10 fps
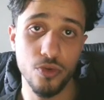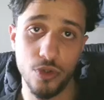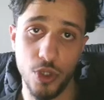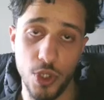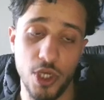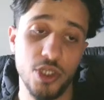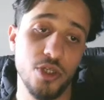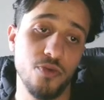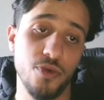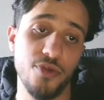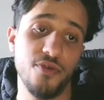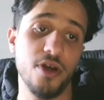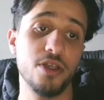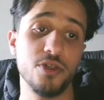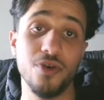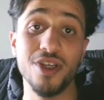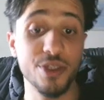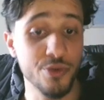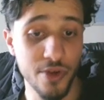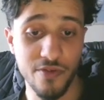connection with files, so
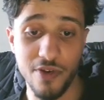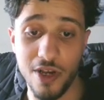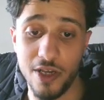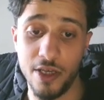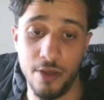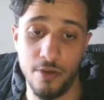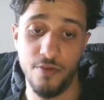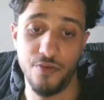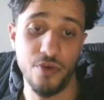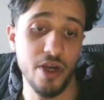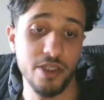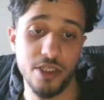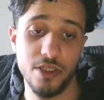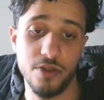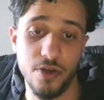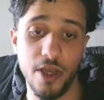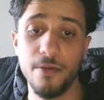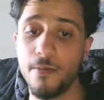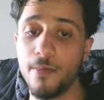it's red flag for us. Okay,